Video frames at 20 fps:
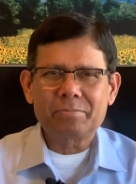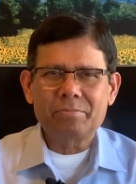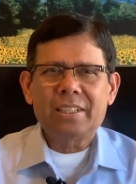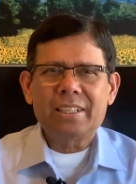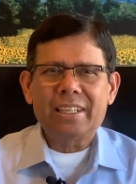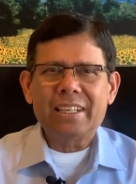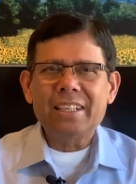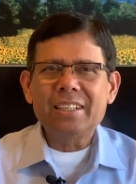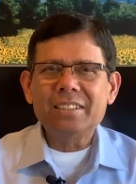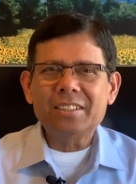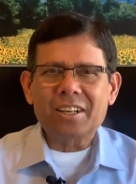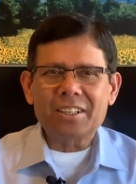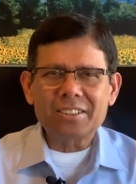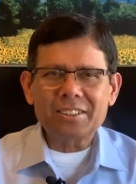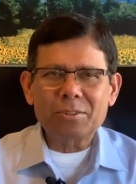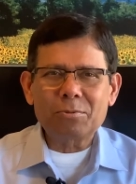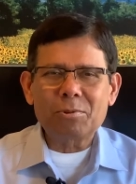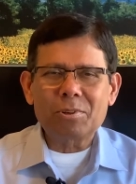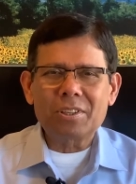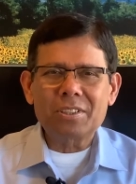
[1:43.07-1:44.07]
In
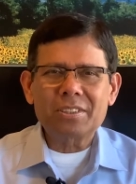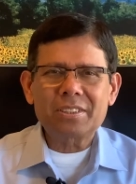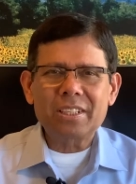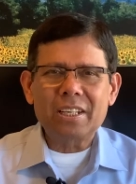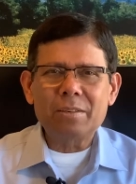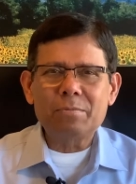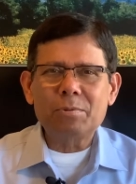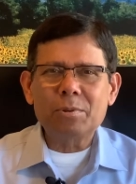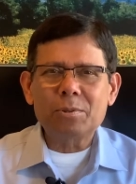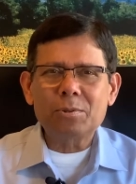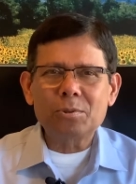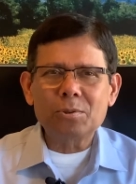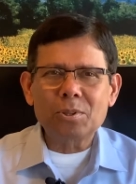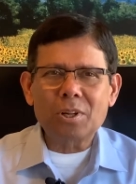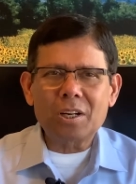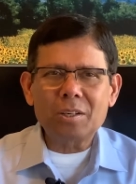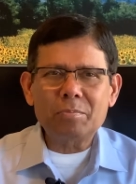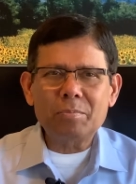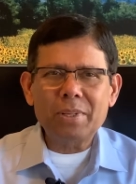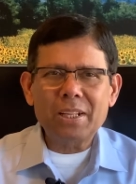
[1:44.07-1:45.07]
other words, if you do
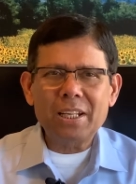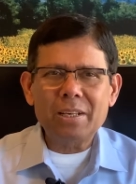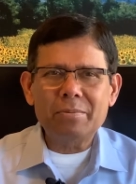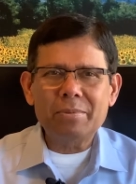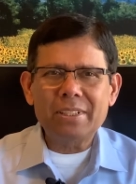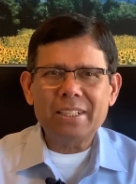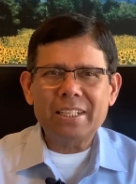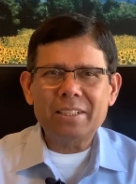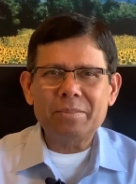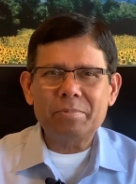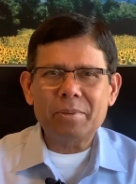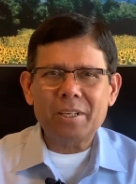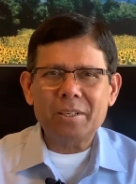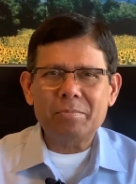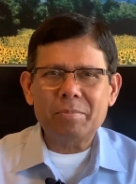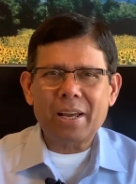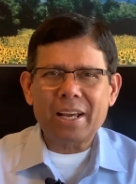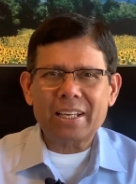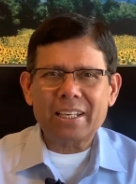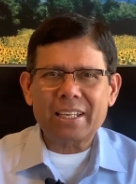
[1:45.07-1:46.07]
not believe in infinite
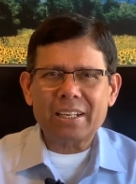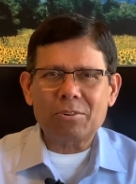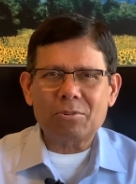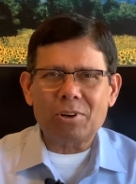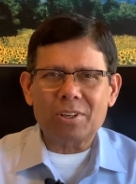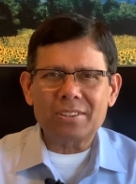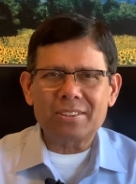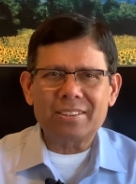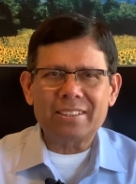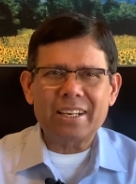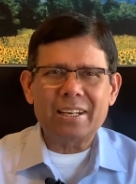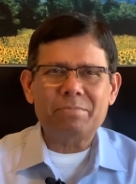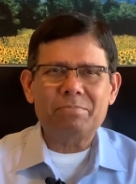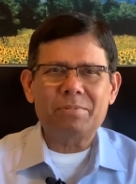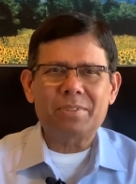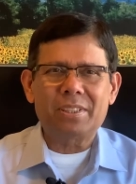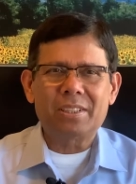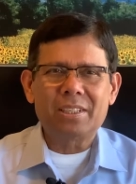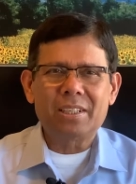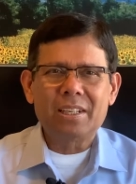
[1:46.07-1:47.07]
banking
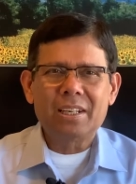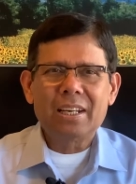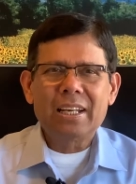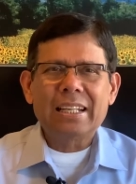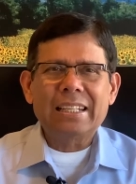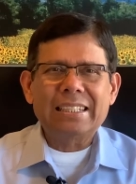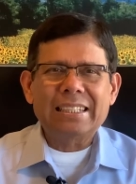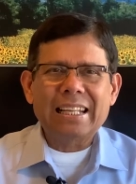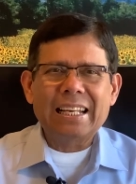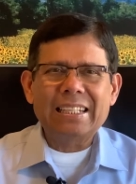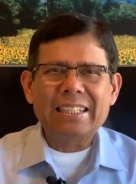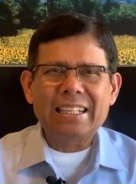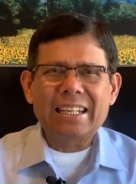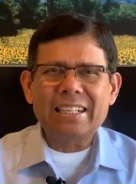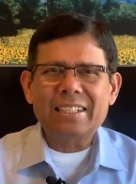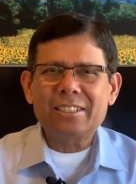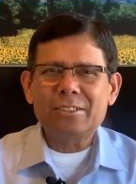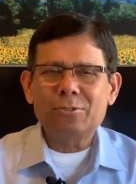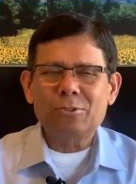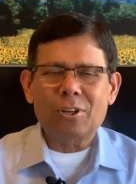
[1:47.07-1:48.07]
concept, then it
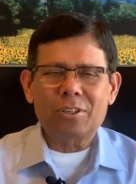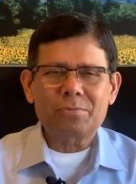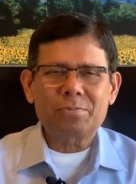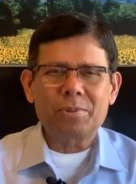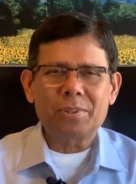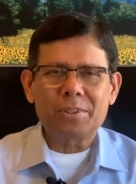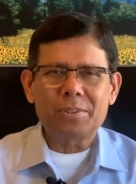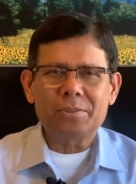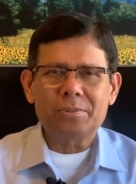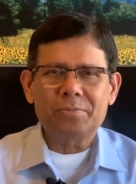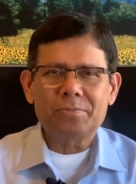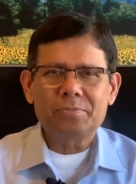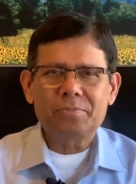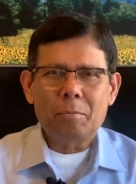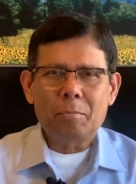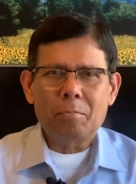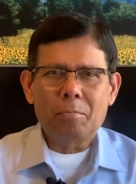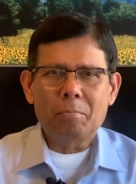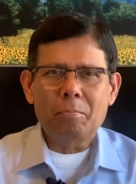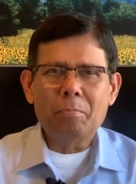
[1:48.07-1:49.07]
is not for you.
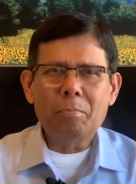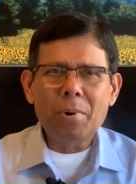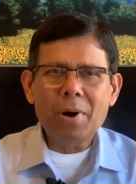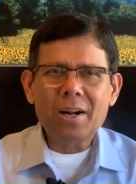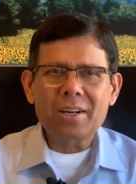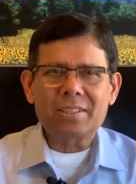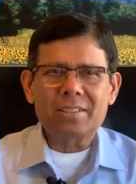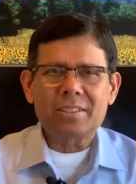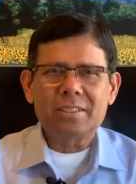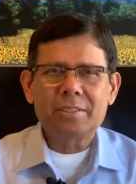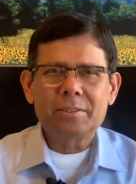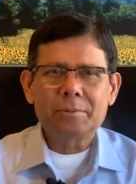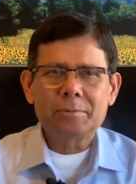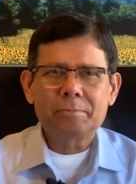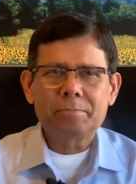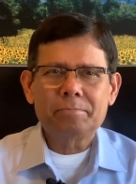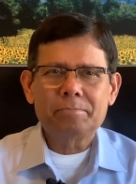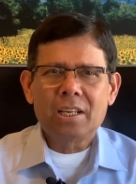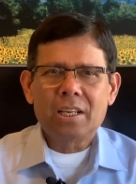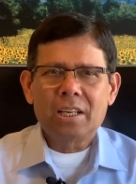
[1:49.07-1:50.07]
But
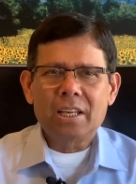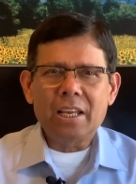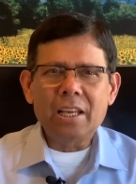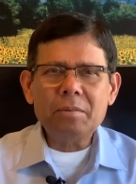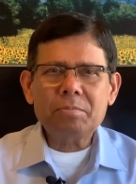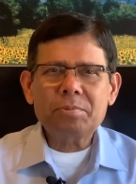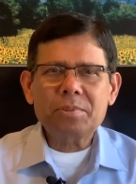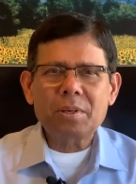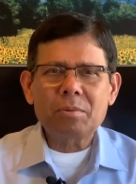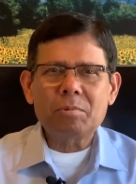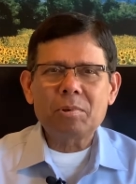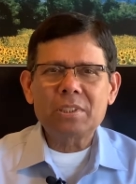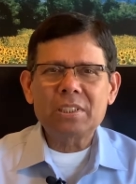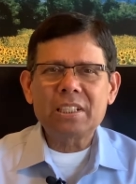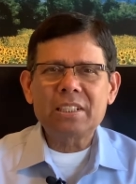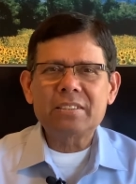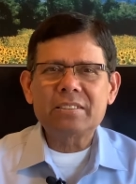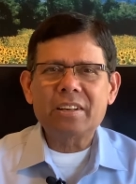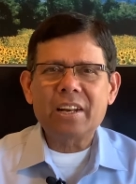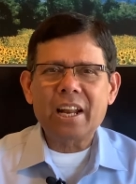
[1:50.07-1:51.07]
if someone
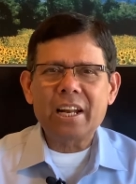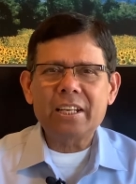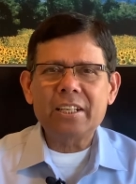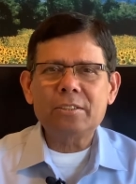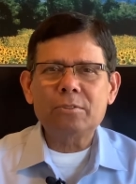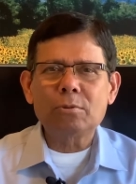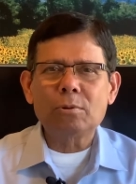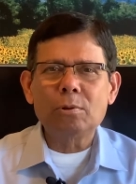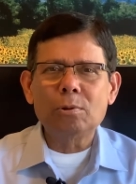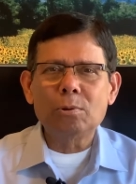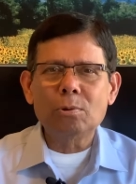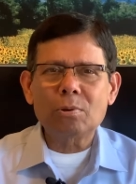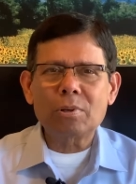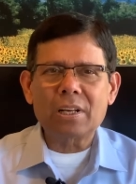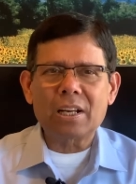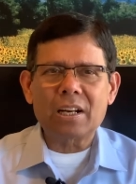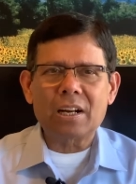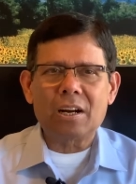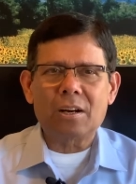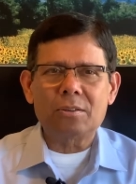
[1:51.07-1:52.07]
is ready to look
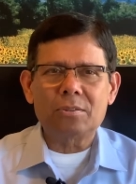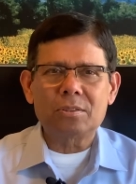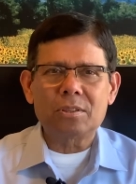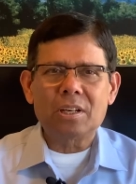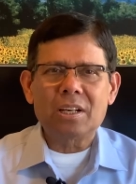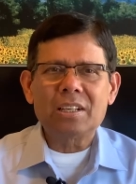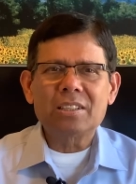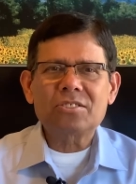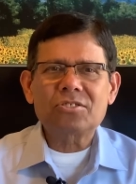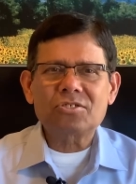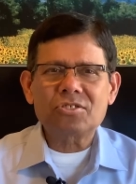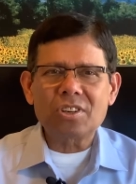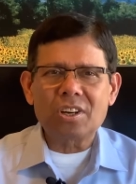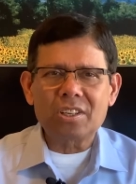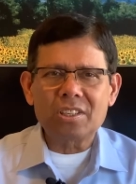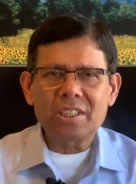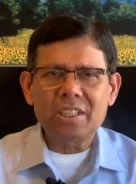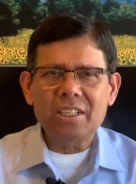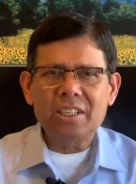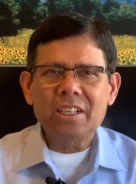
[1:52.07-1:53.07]
around,
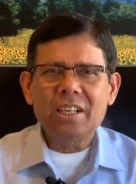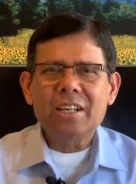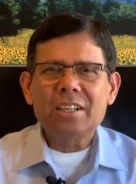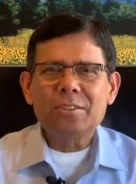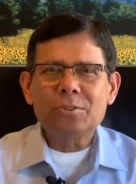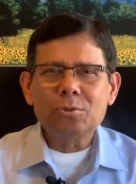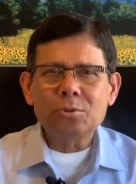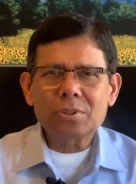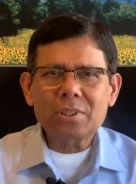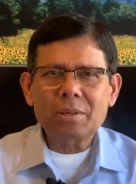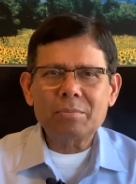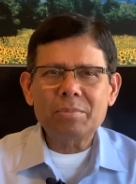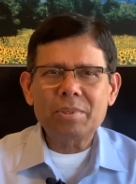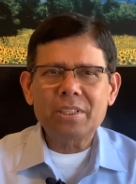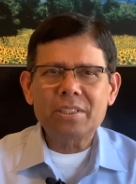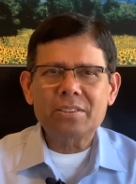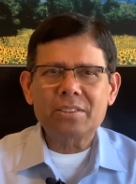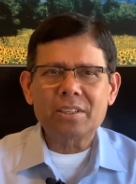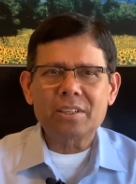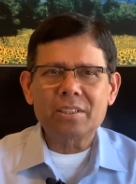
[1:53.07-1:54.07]
study, do some
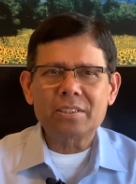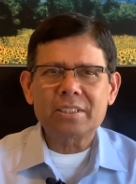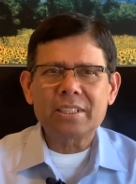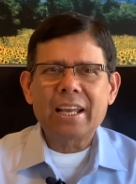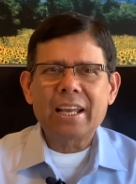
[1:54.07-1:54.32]
research